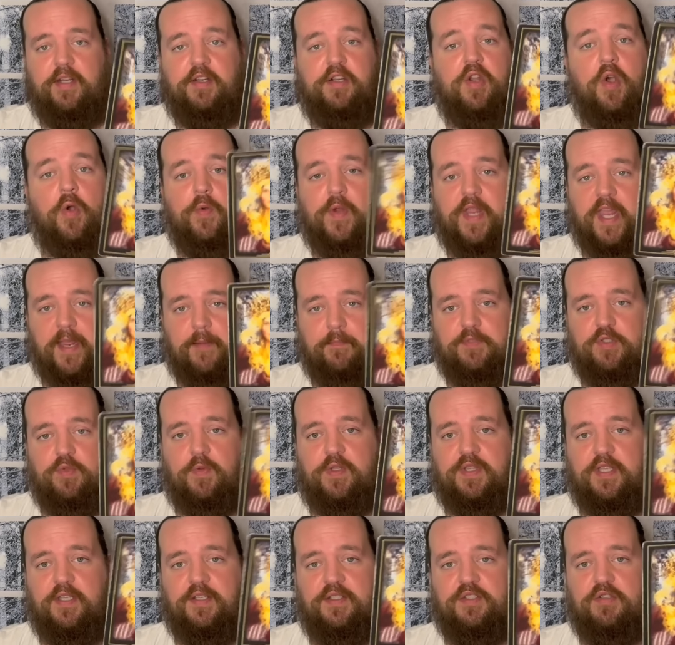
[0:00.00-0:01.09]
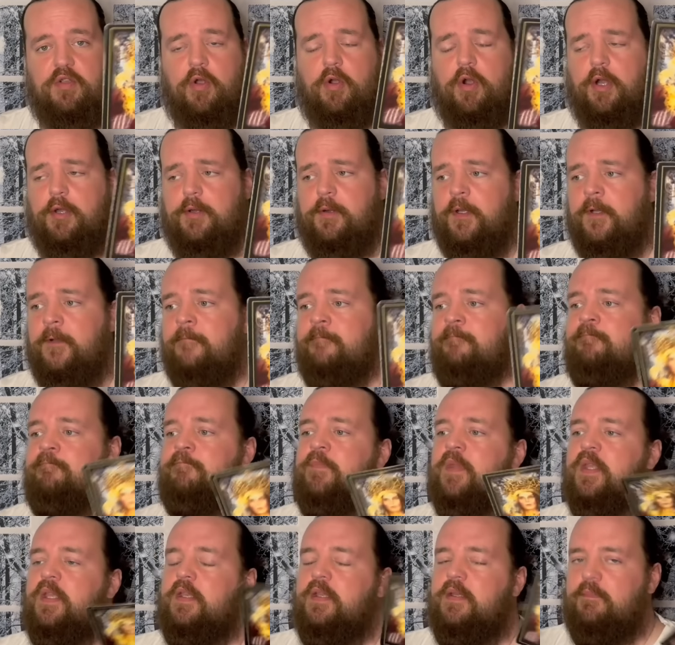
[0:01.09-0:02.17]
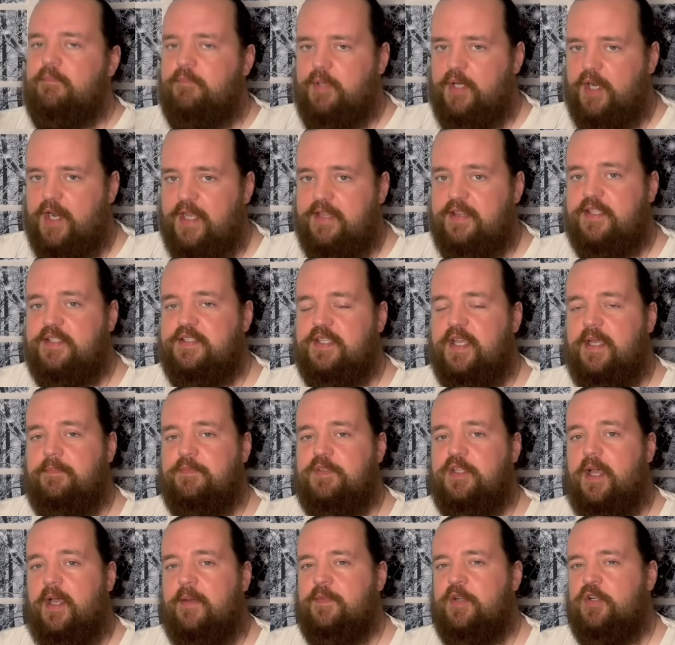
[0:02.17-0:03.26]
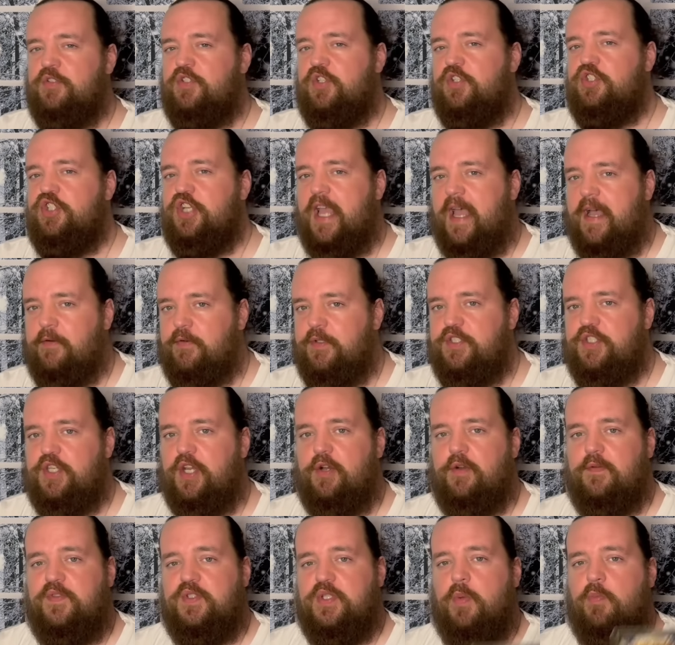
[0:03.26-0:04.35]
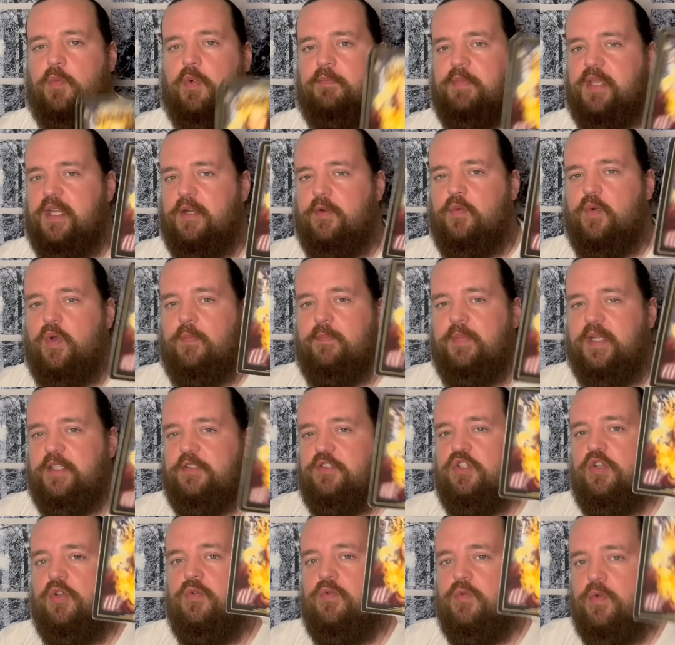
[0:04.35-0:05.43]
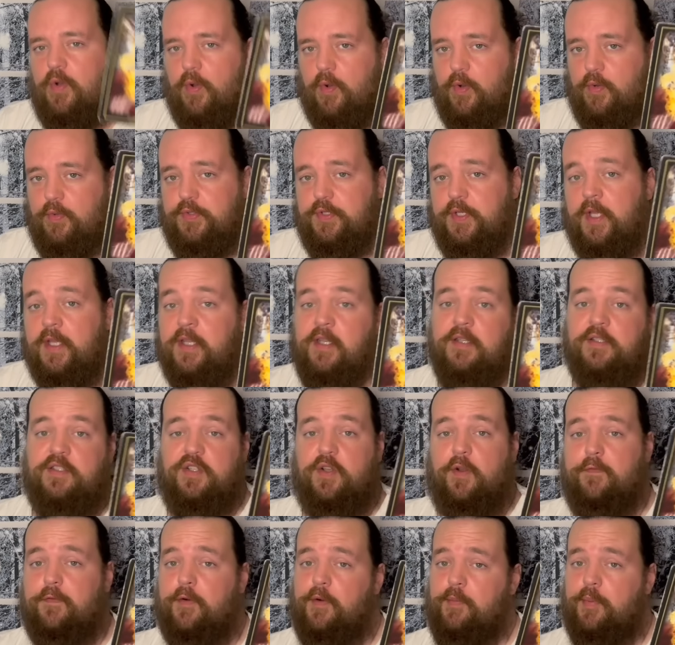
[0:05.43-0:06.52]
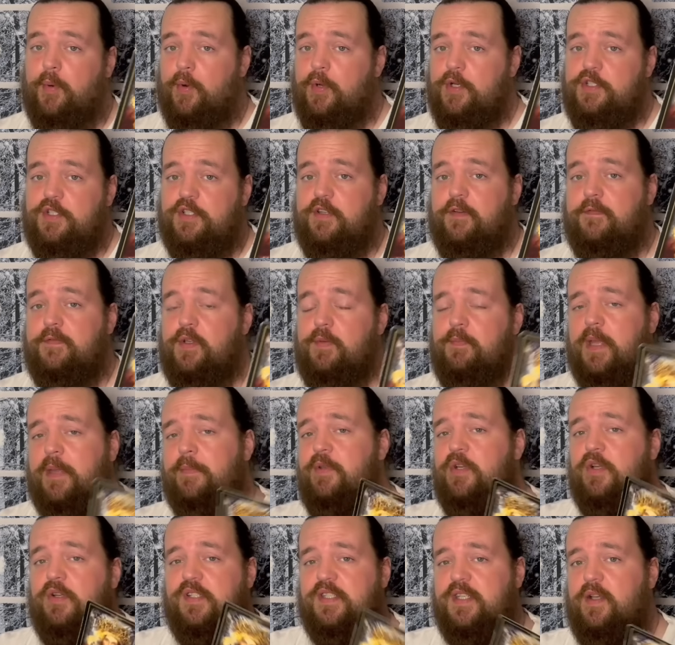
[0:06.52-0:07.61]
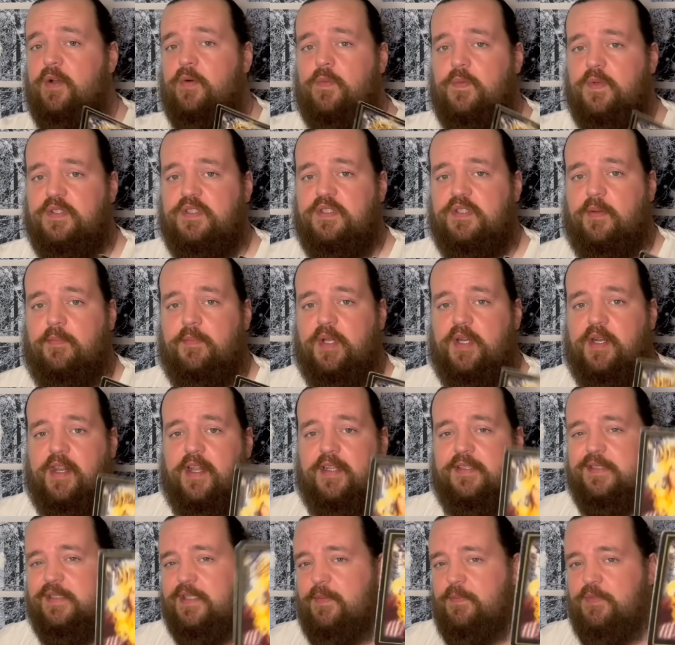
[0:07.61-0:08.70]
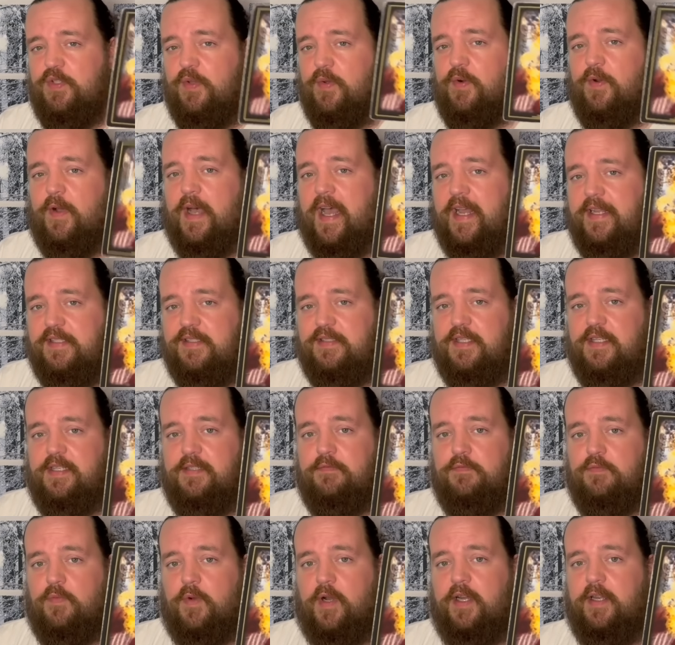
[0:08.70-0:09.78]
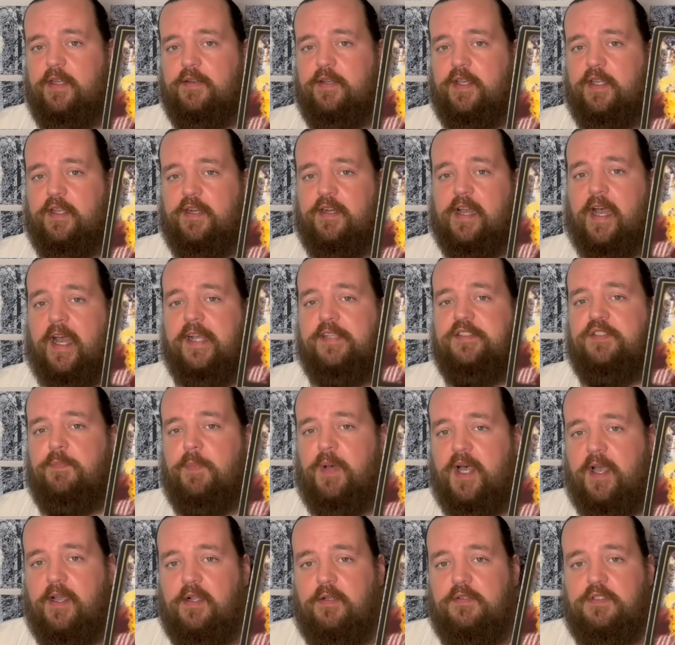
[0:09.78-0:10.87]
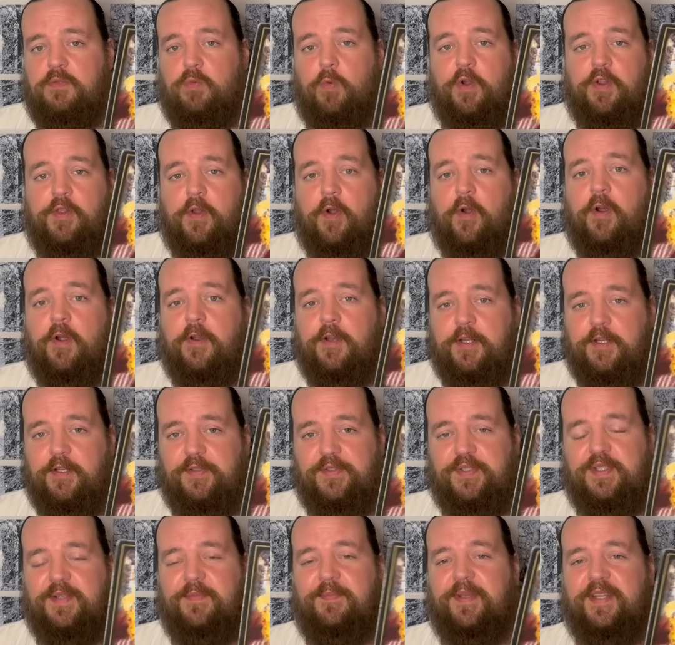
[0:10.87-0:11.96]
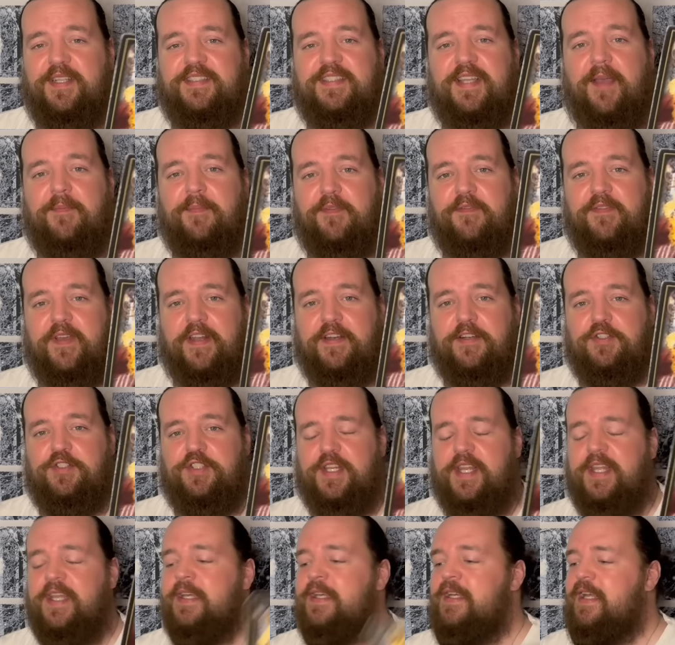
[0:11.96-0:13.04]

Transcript: No games with this card. But at the same time, there's a challenge here of someone being a little bit too cold. So for a portion of you, maybe you're dealing with somebody that seems a little icy, right? Like an ice box where their heart used to be type of energy.